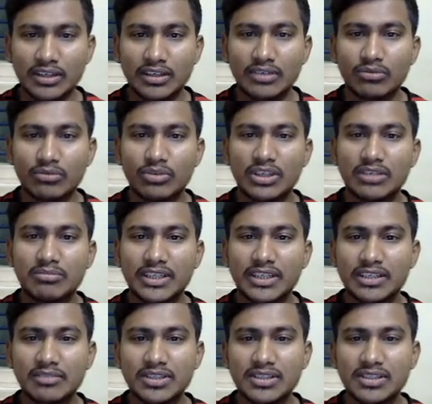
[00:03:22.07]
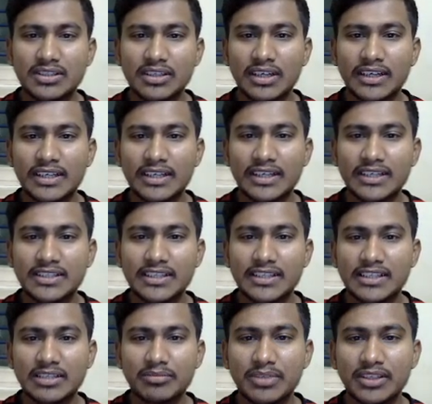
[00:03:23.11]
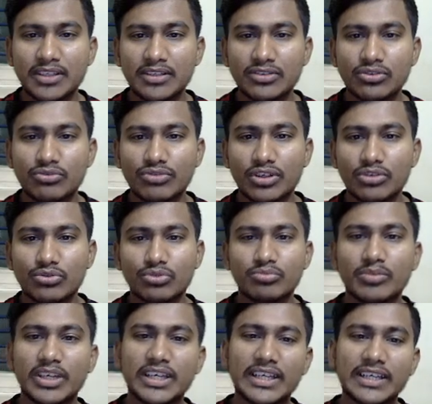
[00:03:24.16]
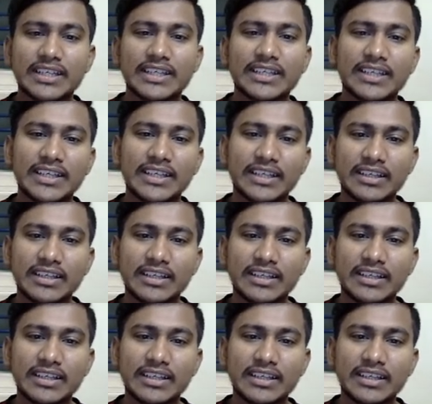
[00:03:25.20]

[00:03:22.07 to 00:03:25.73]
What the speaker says: 1 meter means 100 centimeter. So we have to make it here